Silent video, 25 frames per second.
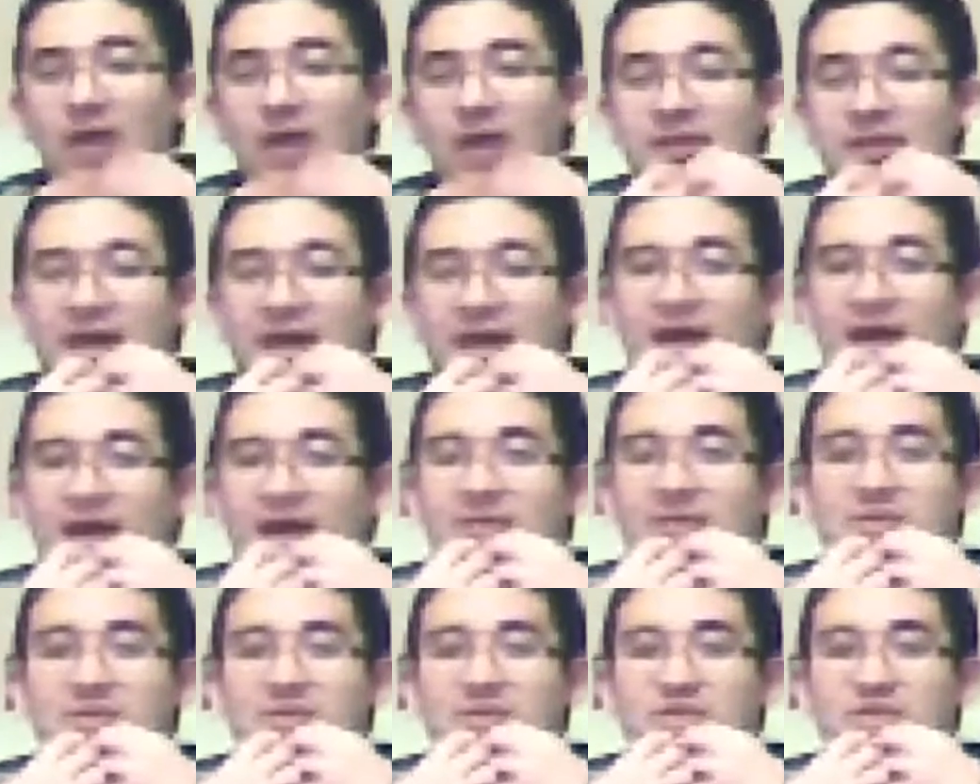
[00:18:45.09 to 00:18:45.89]

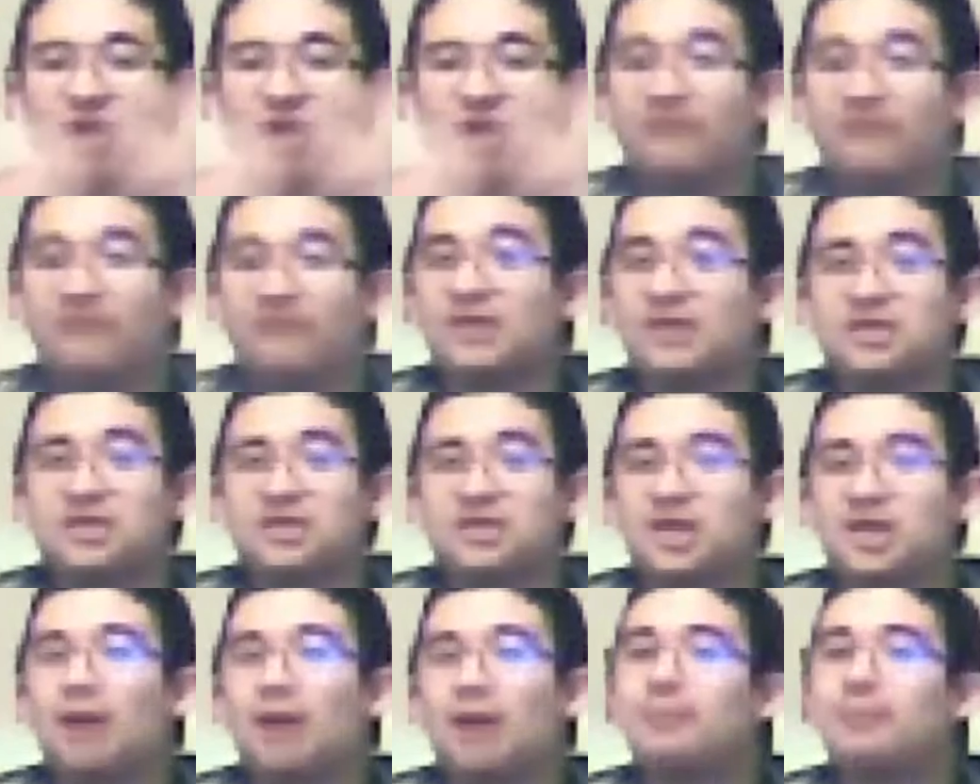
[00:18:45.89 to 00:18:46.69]
that
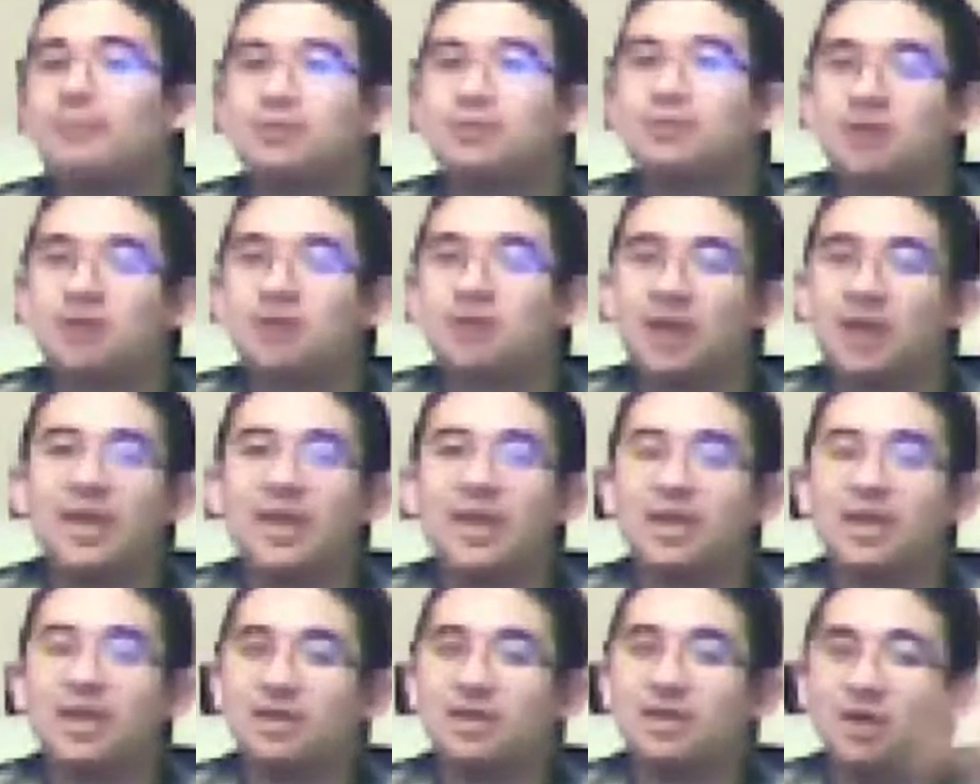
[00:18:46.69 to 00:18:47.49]
something's up, and
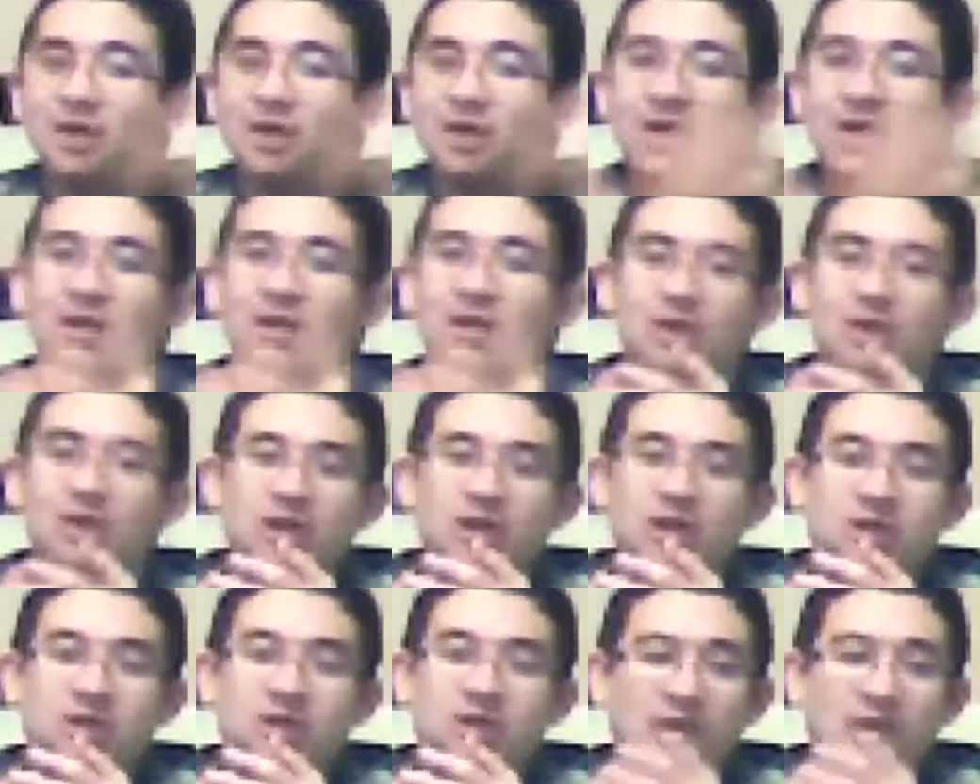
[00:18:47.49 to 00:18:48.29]
they
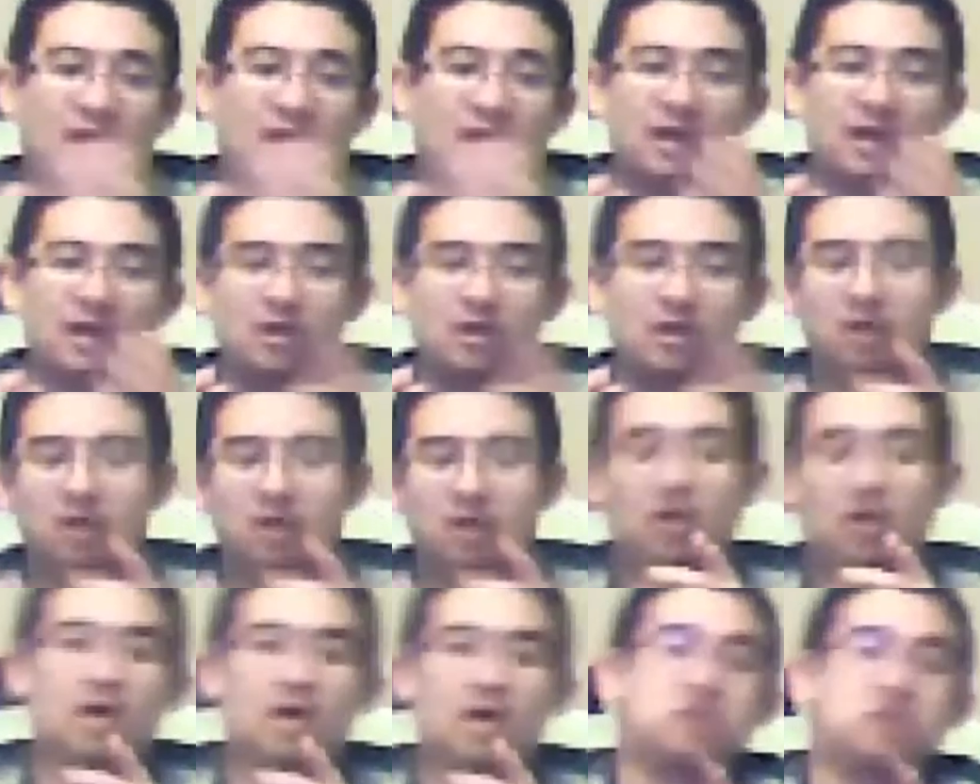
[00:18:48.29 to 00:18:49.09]
can like go
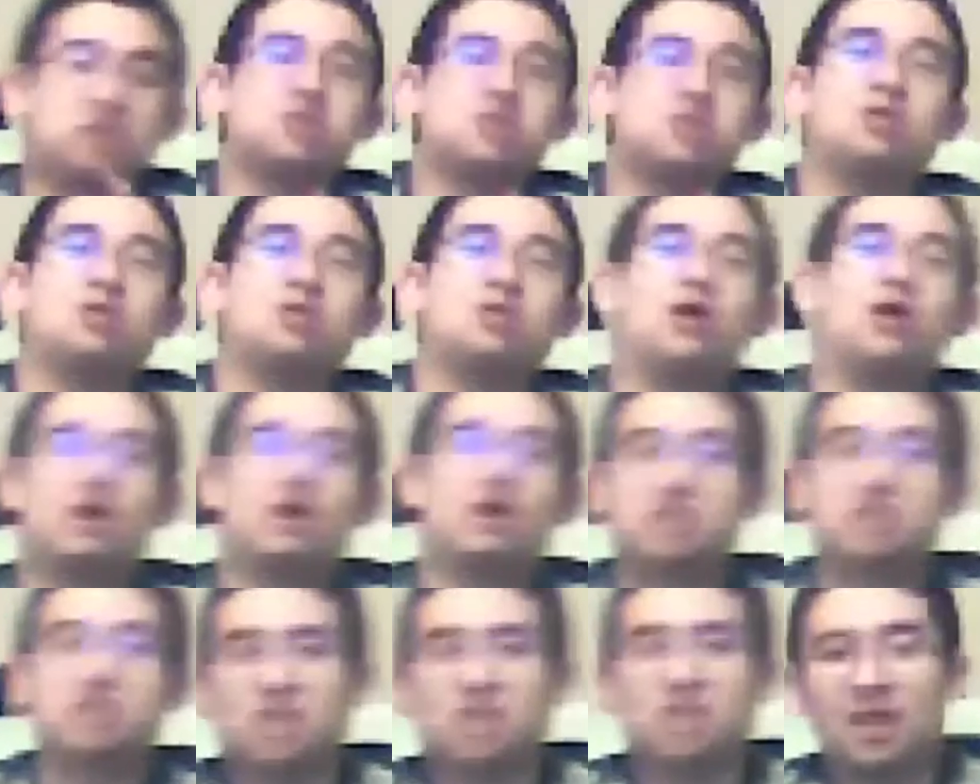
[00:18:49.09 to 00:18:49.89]
ask
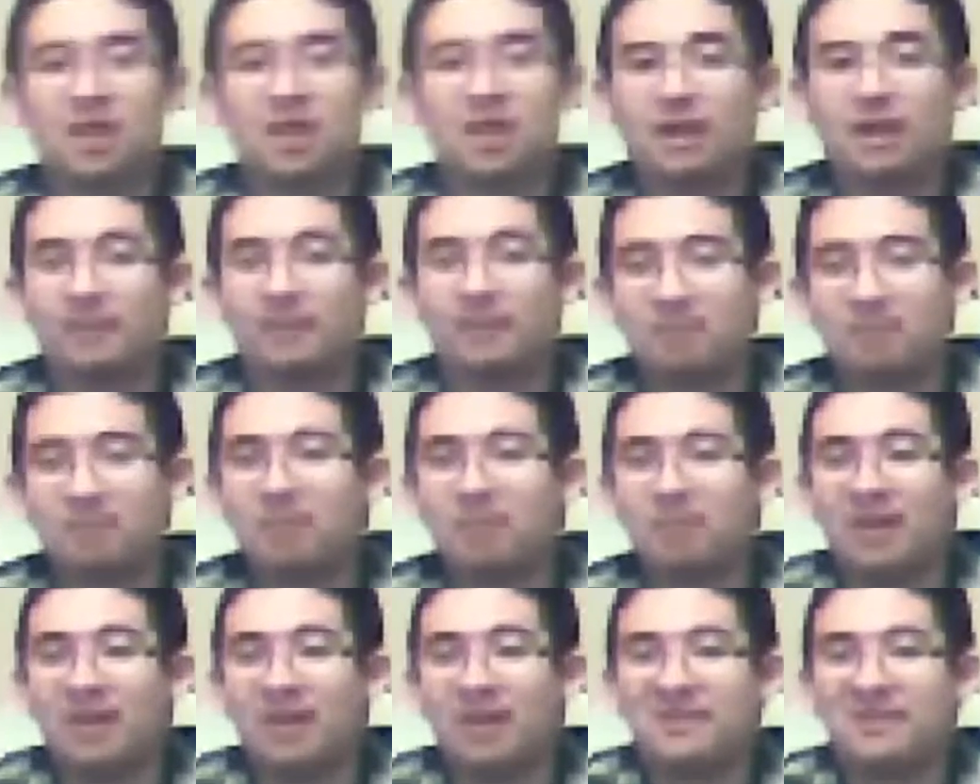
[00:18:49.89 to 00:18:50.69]
ask the
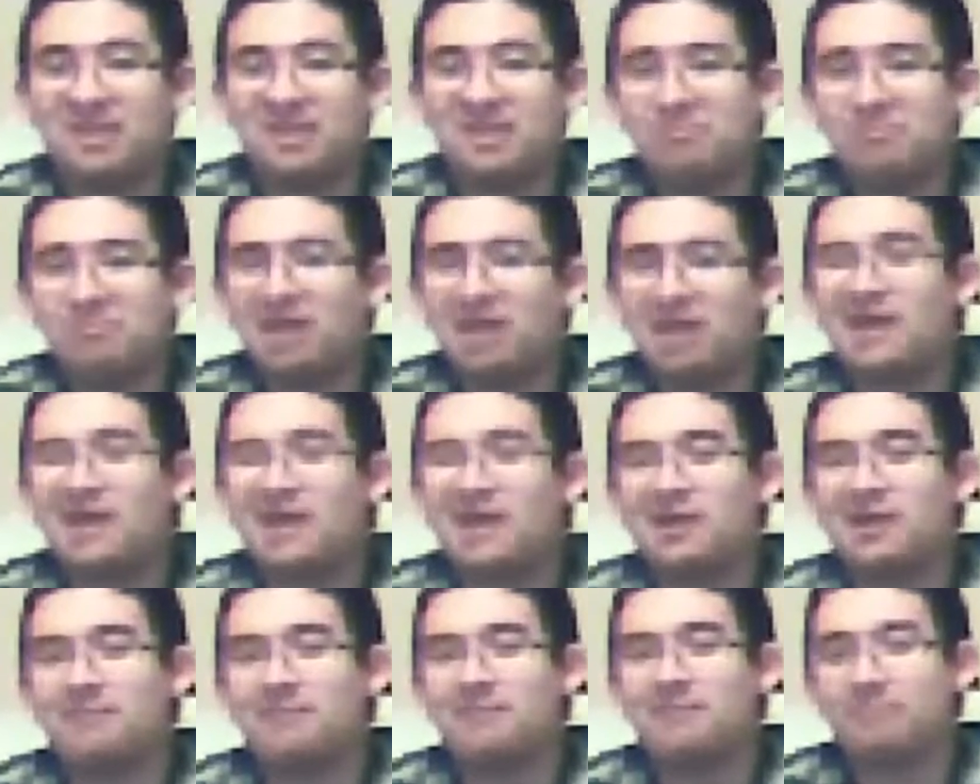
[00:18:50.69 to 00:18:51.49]
people that did
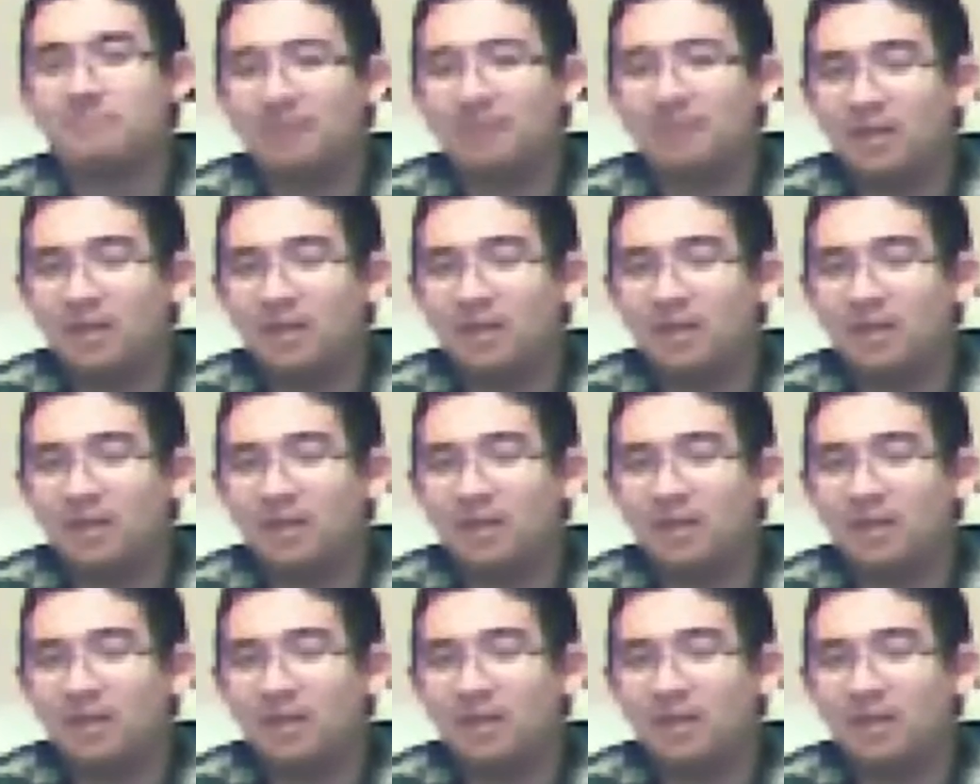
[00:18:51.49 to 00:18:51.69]
play it,